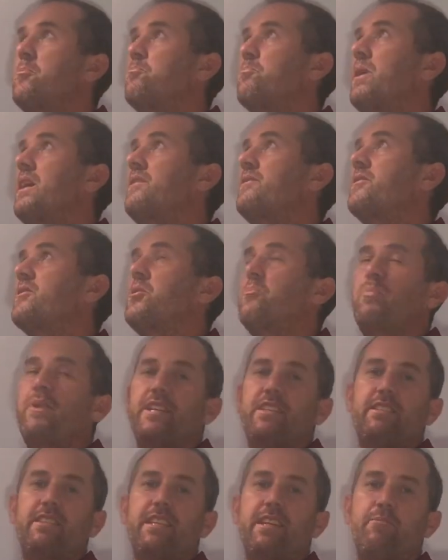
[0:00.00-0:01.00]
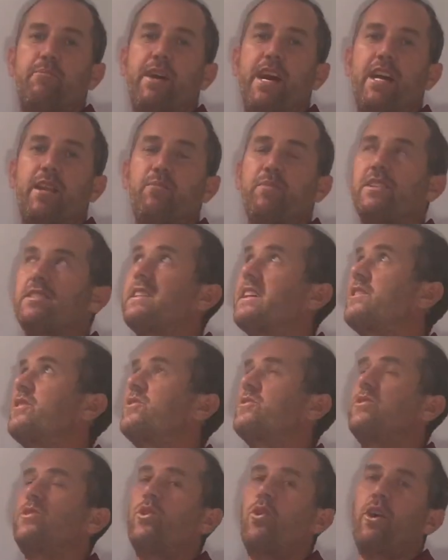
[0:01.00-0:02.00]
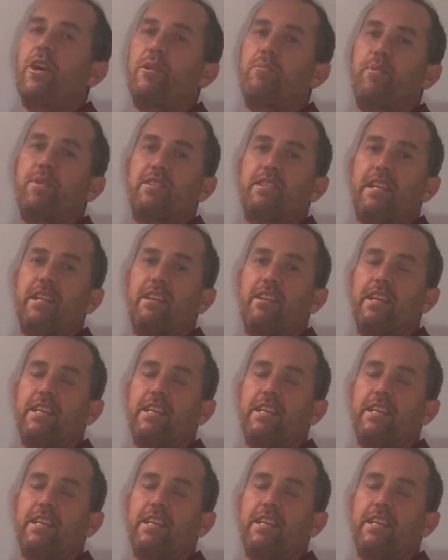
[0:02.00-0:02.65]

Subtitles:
But the best thing about them is they use 90%